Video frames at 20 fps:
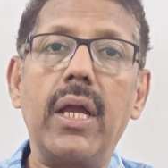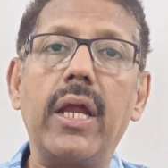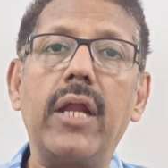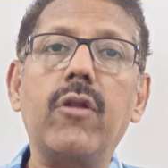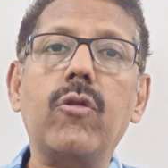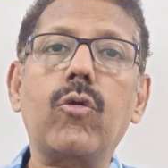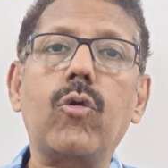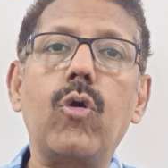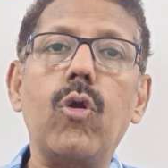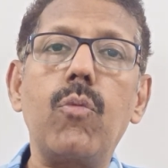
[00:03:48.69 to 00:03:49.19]

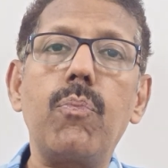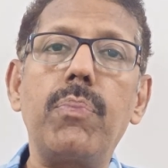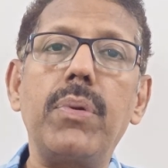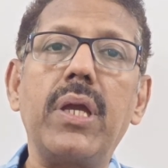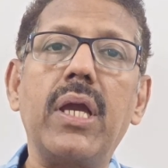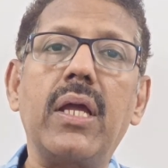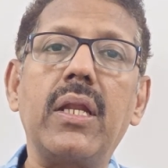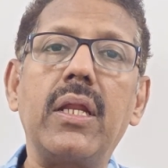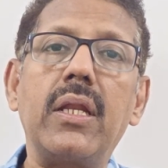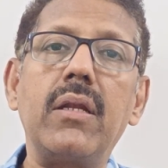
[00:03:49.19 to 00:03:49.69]
it could
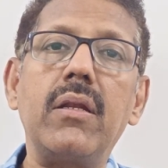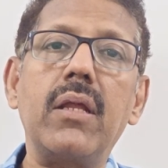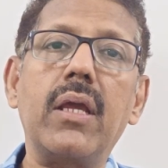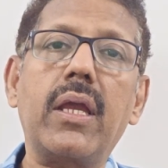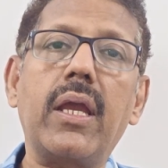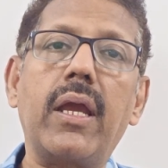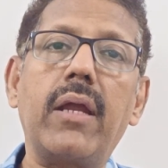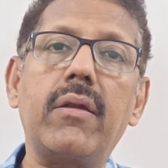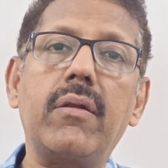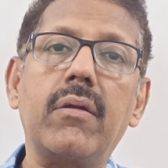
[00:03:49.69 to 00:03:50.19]
be an
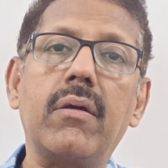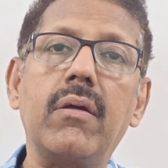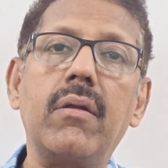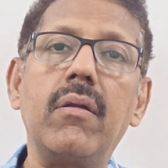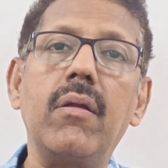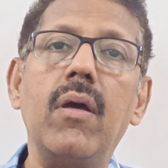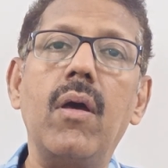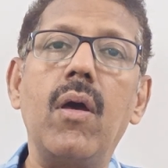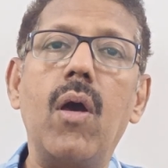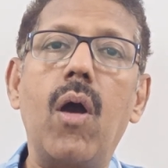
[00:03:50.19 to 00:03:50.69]

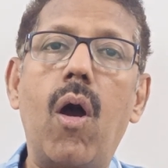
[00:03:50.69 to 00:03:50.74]
indicator